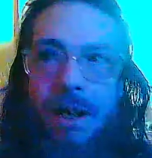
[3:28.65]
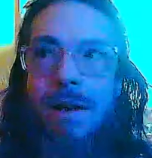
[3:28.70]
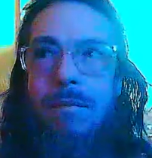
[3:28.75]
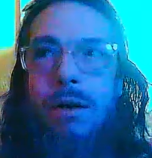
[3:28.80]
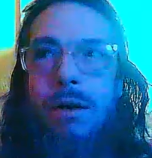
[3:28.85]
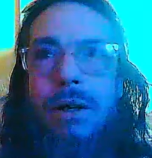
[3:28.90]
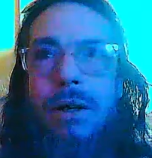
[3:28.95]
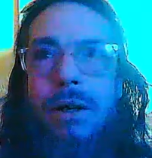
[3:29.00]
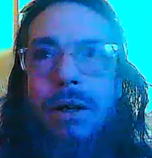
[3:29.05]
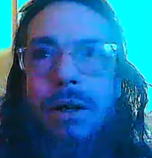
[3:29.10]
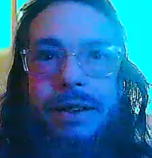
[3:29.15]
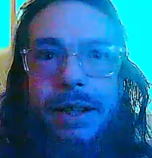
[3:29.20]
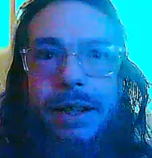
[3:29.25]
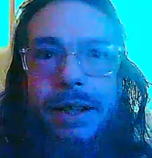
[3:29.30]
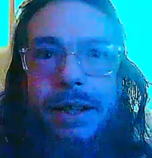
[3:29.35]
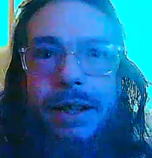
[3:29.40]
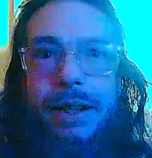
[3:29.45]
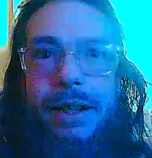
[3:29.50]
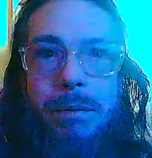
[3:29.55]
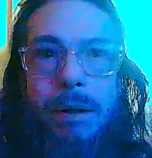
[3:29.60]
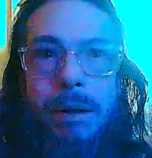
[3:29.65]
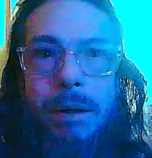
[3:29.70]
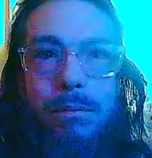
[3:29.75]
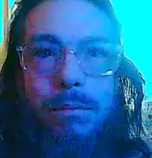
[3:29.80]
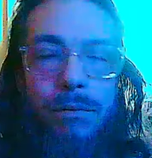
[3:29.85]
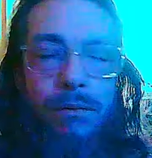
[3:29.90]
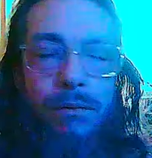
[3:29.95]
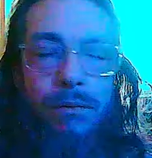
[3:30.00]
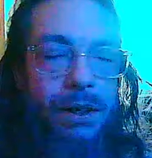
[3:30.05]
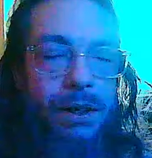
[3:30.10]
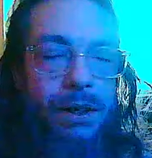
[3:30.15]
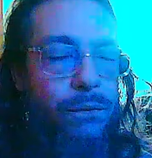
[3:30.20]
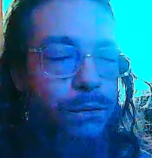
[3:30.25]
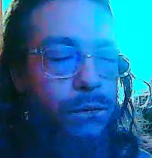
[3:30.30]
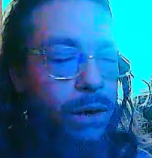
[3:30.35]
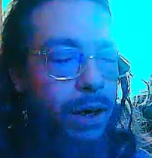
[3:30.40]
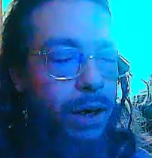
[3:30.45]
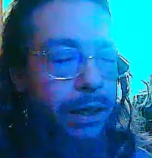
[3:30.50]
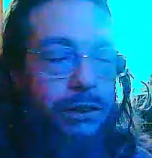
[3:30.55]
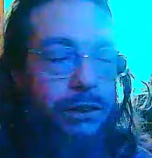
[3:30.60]
but if it did, it'd be pretty
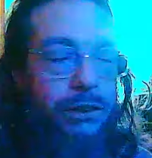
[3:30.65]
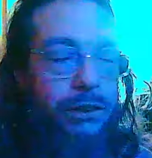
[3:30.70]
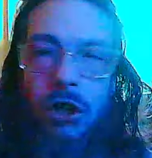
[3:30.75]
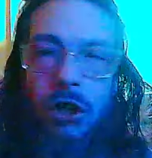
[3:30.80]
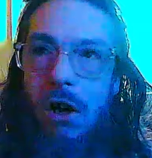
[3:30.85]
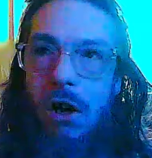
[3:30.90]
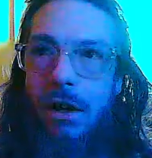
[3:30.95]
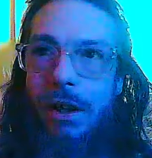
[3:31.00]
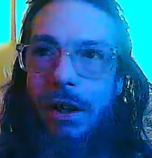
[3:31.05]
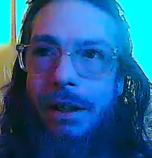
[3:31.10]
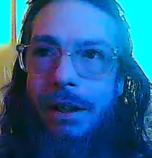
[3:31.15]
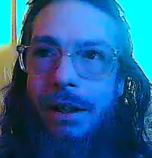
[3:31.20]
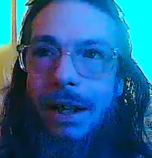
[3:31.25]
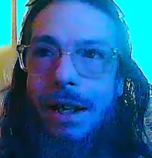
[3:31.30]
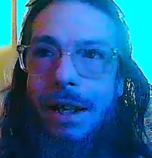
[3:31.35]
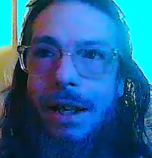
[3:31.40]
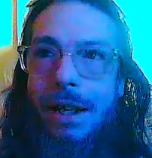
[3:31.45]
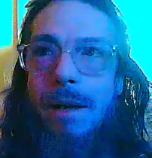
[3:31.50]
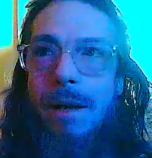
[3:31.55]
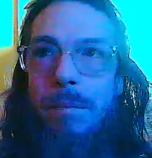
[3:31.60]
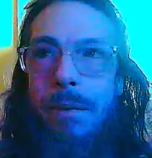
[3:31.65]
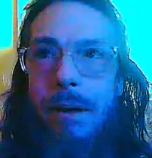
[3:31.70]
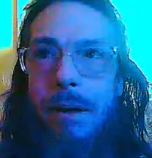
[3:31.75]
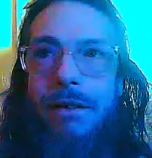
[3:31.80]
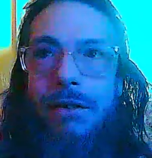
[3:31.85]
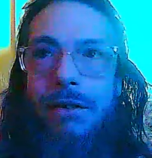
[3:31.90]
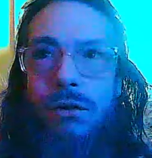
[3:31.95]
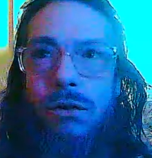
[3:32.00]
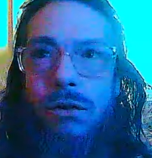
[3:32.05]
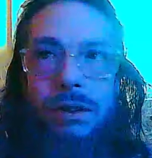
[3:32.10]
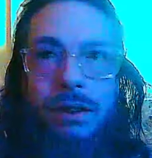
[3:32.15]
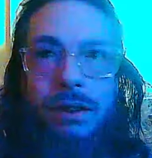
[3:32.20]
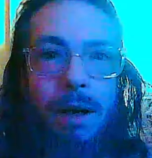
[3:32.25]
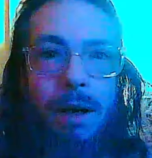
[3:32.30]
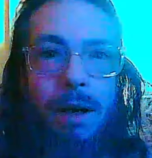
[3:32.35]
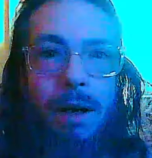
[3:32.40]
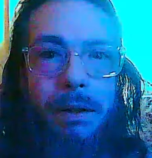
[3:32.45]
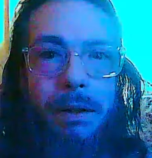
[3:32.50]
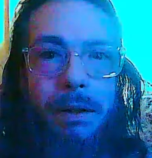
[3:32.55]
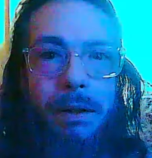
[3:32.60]
fucking shocking, and parents would
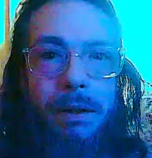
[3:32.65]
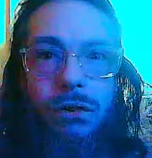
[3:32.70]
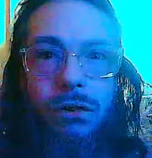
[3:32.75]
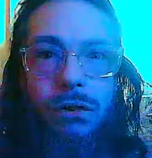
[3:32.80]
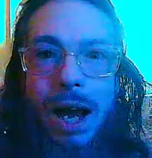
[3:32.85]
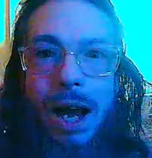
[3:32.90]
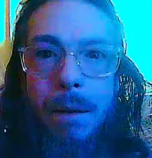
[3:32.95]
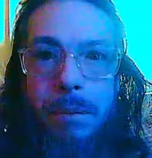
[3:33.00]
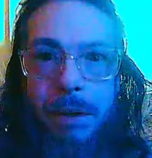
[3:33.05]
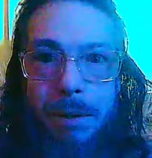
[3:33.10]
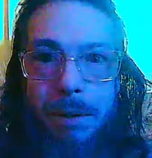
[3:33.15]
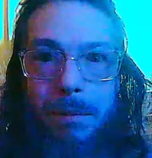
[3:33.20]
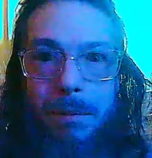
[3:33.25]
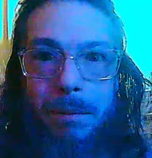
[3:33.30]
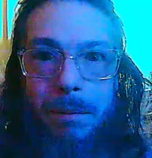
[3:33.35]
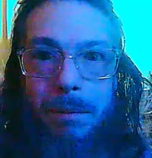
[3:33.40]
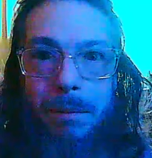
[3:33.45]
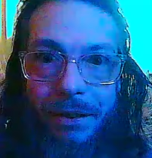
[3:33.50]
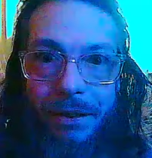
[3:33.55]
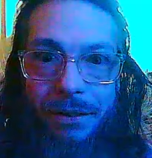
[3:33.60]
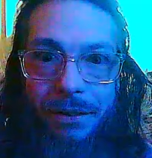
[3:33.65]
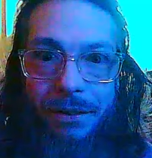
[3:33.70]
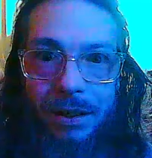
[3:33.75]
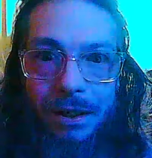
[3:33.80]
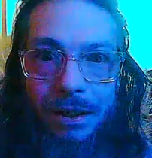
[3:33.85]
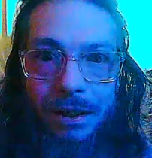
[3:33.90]
not be too happy about it.